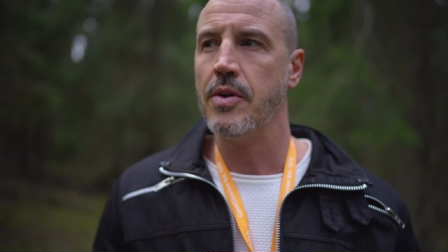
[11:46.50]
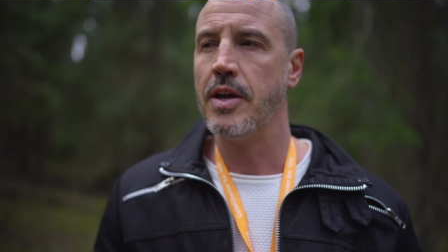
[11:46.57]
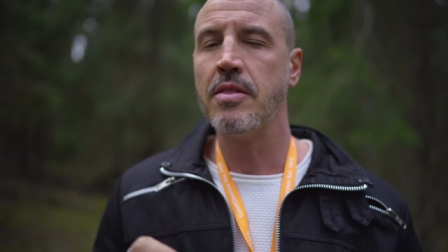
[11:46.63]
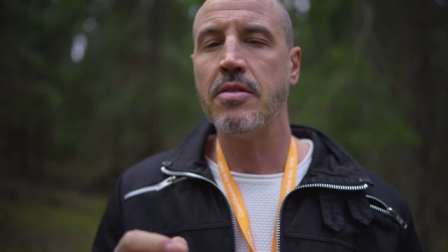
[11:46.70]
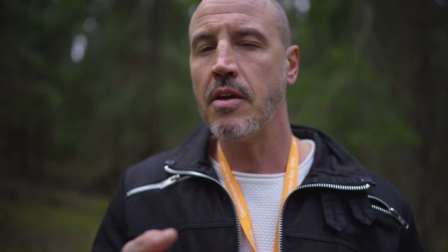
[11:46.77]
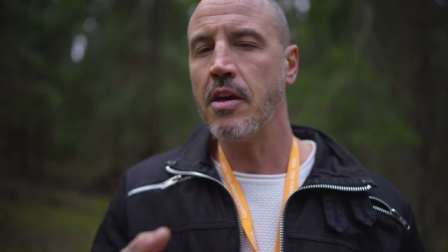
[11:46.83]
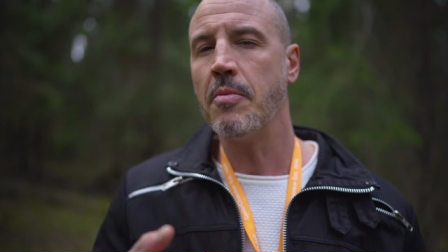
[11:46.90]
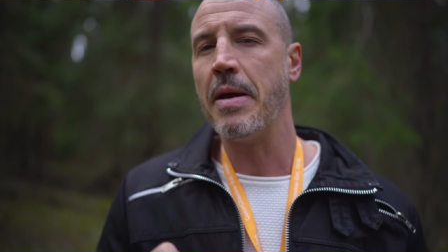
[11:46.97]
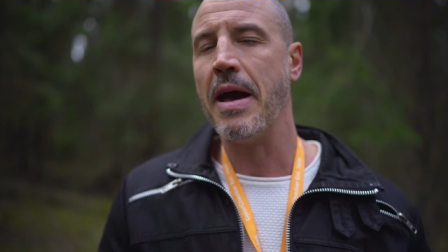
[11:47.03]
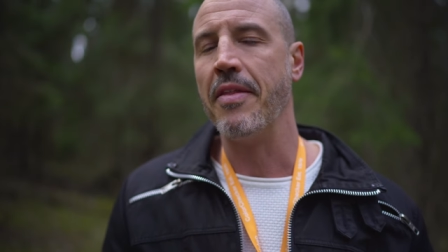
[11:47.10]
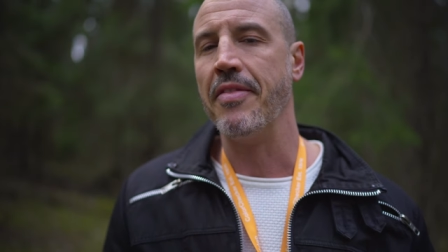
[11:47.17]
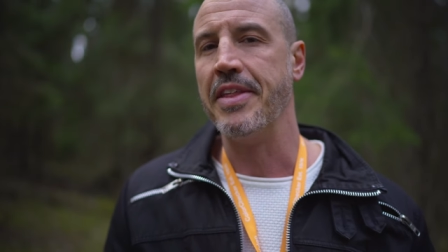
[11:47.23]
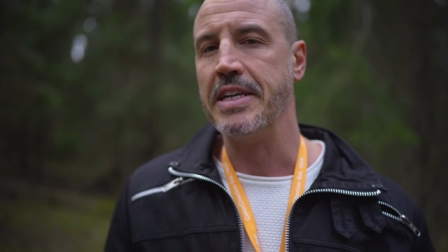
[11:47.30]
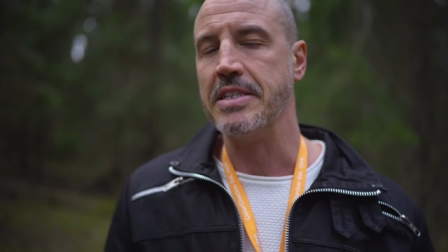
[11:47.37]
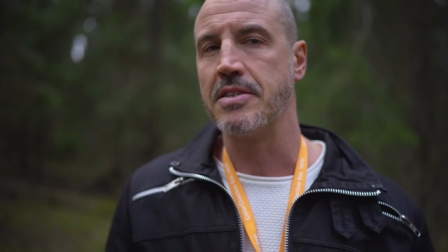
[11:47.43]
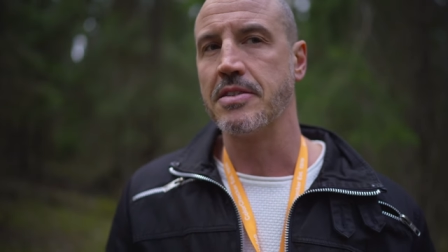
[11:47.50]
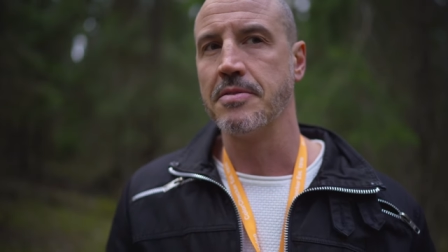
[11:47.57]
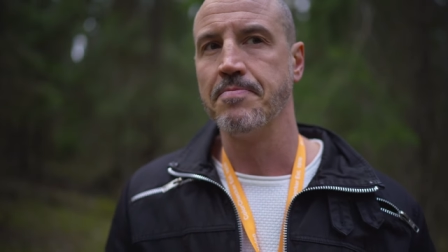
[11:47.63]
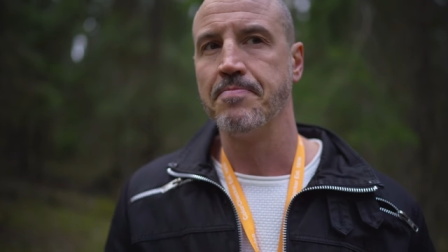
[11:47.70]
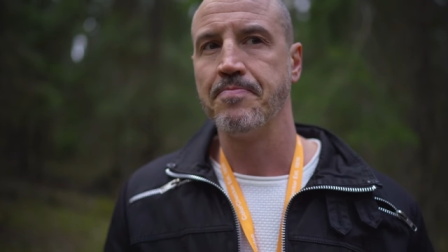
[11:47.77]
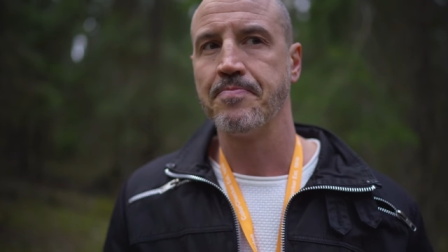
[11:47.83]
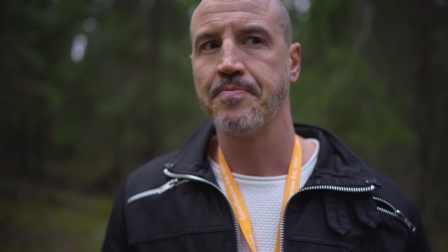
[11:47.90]
And think about this.
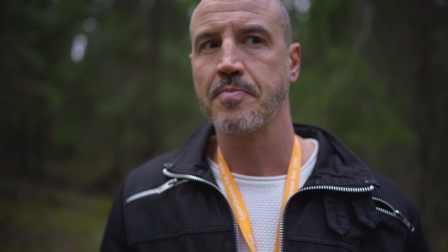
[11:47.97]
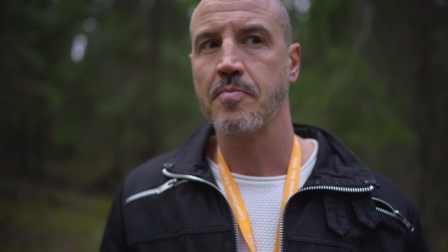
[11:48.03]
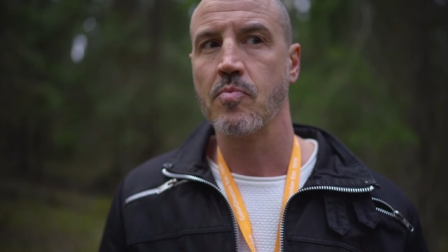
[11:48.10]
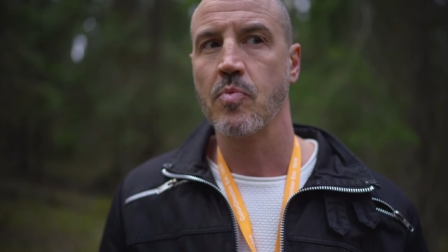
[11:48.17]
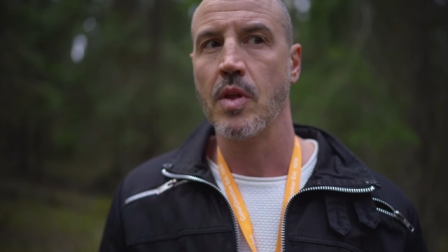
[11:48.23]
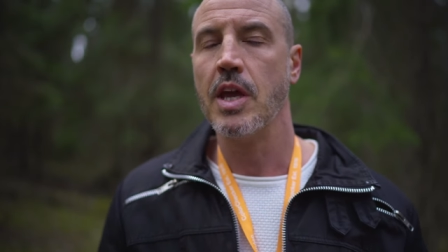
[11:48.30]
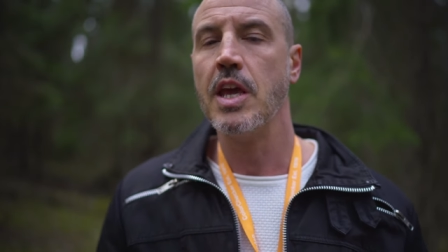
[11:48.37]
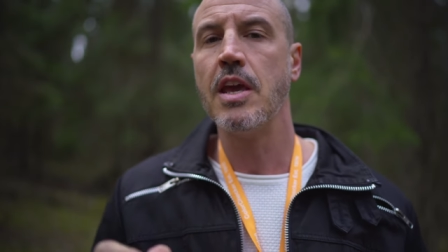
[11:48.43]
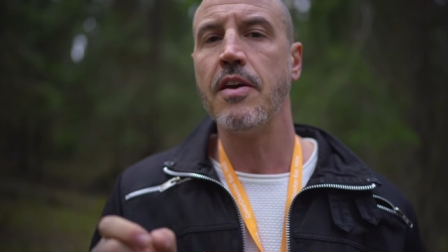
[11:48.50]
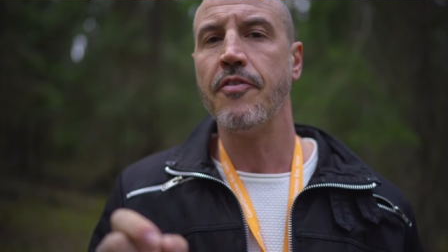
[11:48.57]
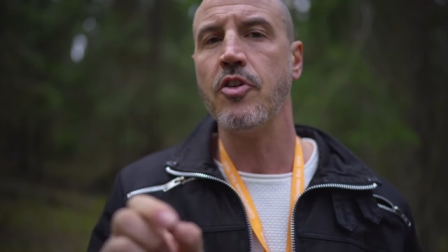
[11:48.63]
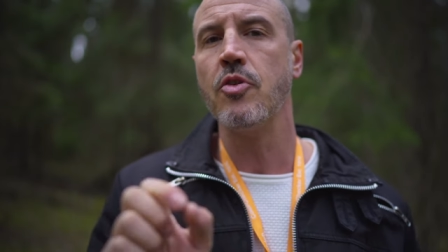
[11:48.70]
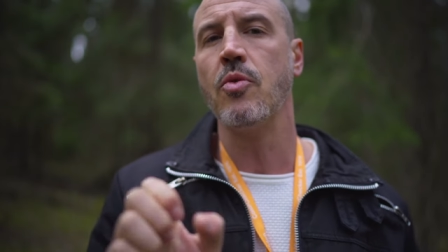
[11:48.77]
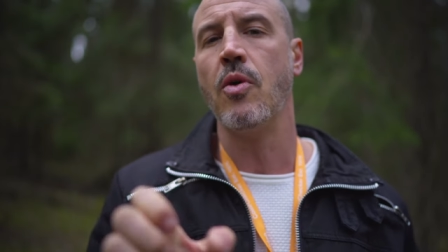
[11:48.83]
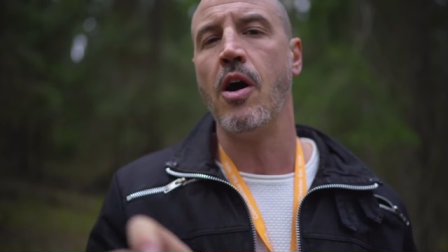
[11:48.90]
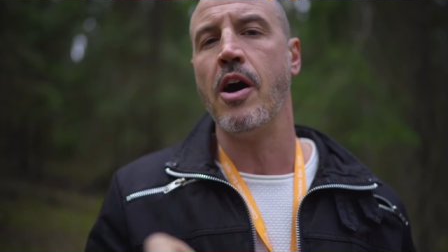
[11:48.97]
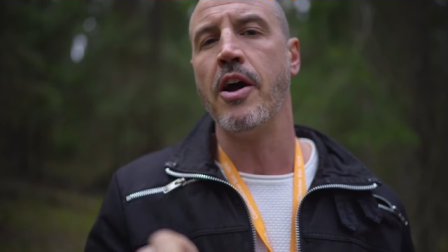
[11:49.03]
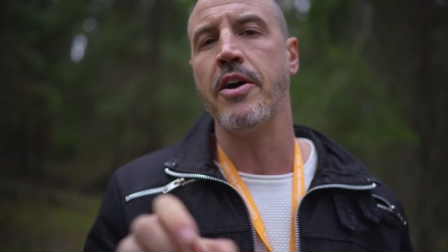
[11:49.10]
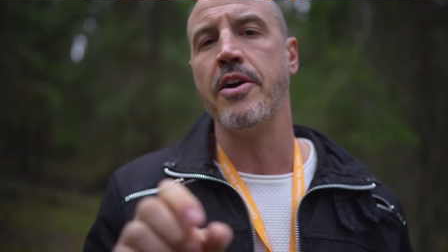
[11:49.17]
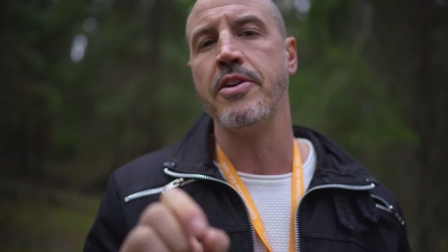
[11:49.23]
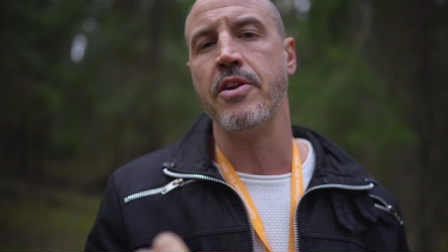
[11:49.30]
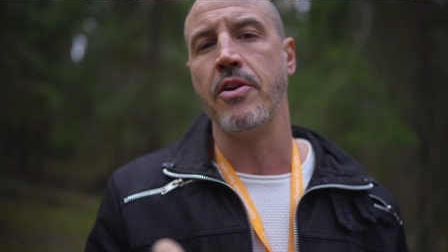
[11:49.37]
If you
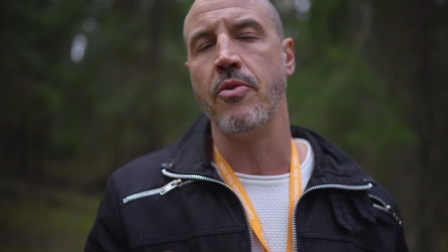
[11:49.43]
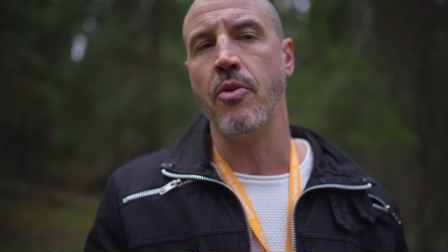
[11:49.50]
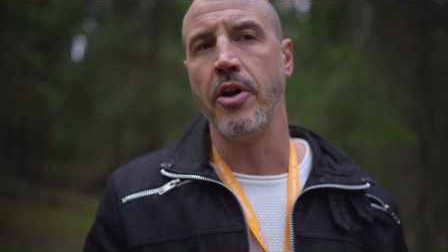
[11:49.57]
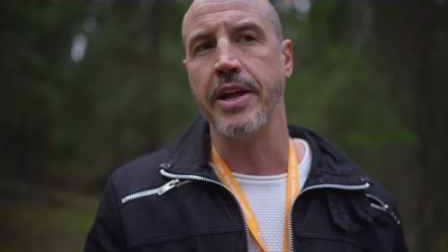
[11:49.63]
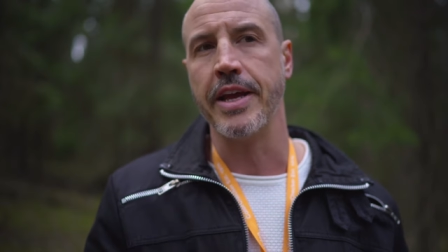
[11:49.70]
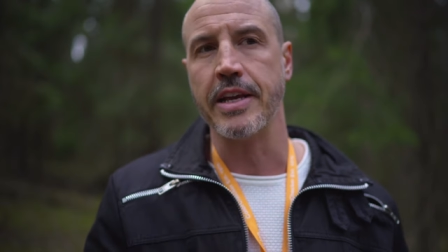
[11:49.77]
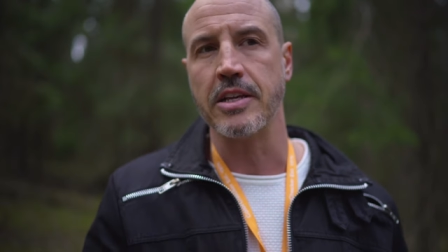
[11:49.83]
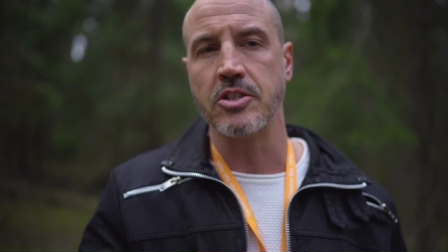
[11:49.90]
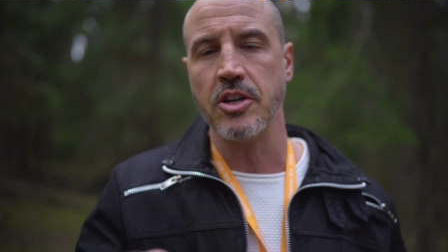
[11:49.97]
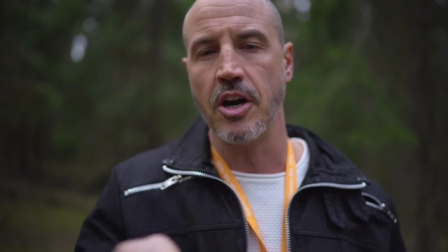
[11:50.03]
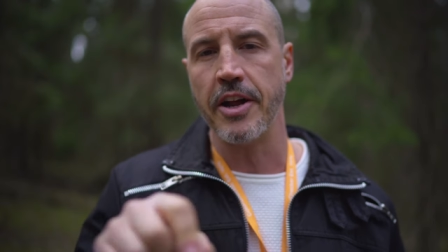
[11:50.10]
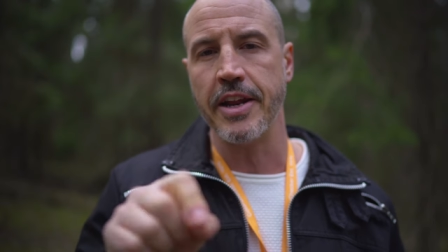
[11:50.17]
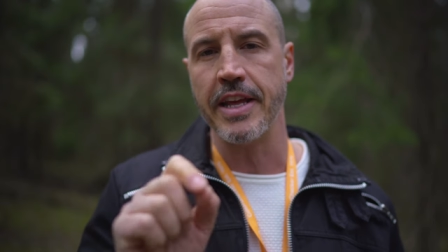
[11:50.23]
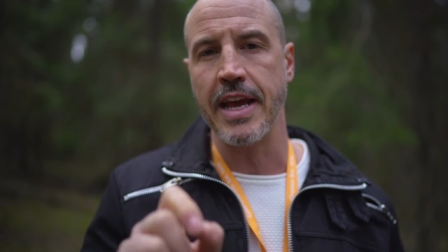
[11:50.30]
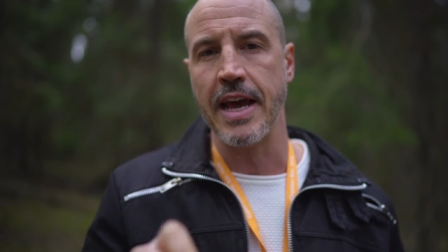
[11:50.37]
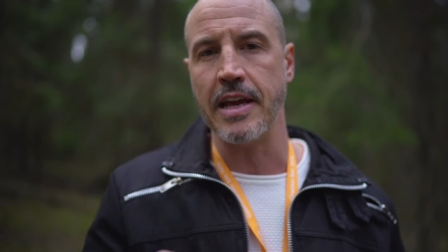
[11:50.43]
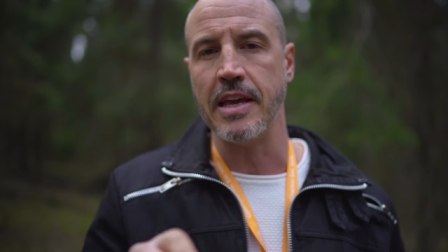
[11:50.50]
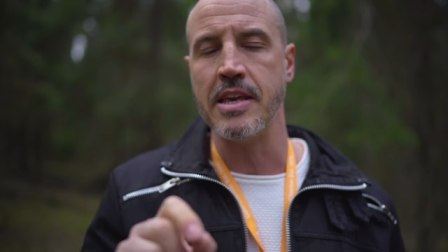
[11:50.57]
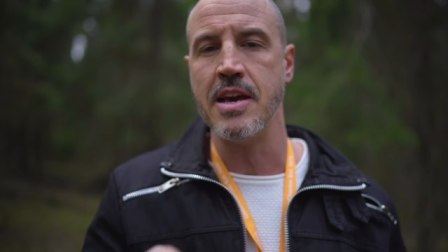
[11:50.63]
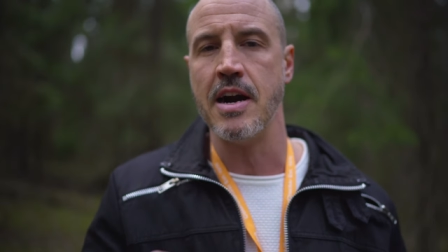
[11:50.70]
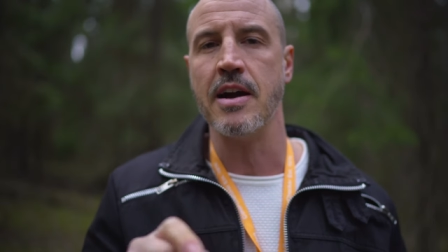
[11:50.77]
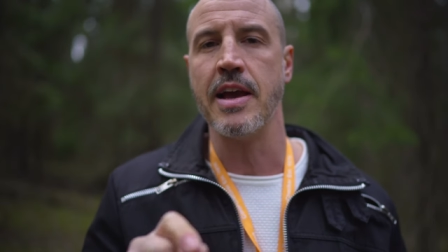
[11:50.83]
are a neurotic starting at a
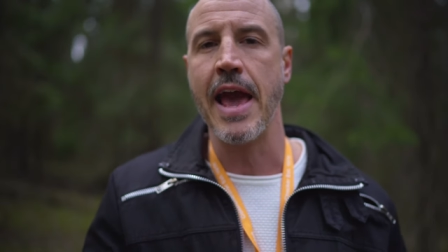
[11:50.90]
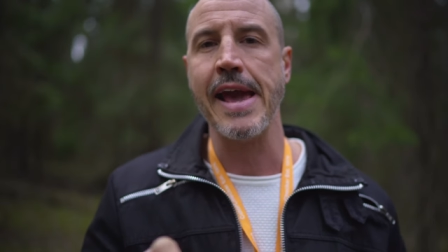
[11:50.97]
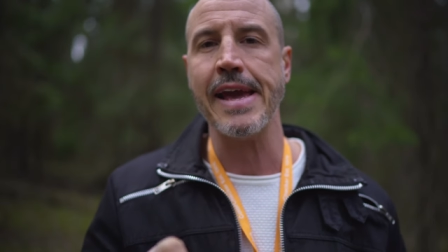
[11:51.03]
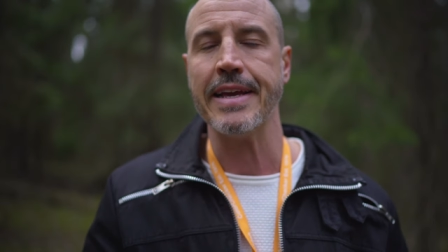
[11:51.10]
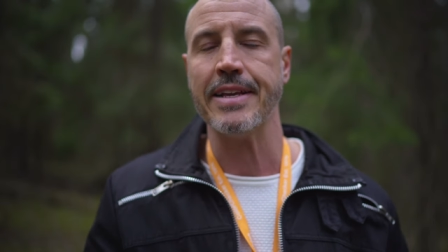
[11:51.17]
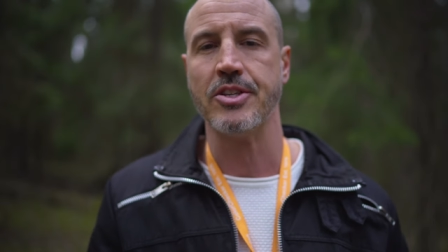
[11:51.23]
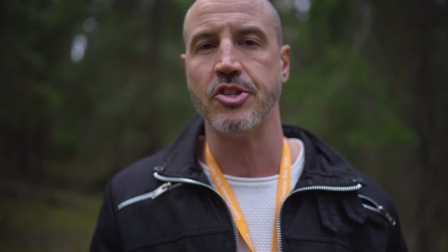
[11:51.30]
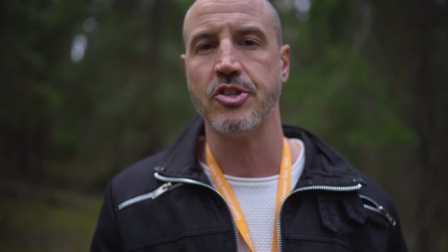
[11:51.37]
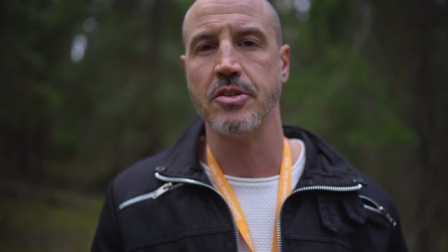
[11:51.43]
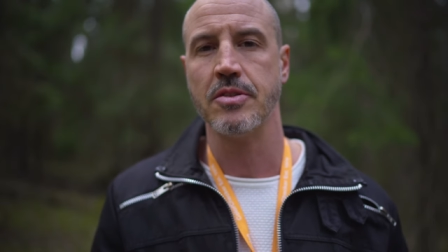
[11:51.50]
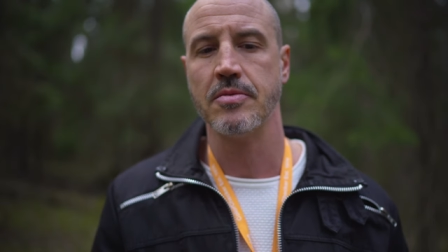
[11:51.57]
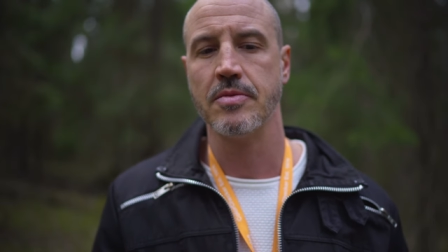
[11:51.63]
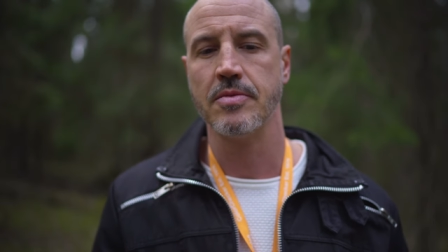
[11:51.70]
young age,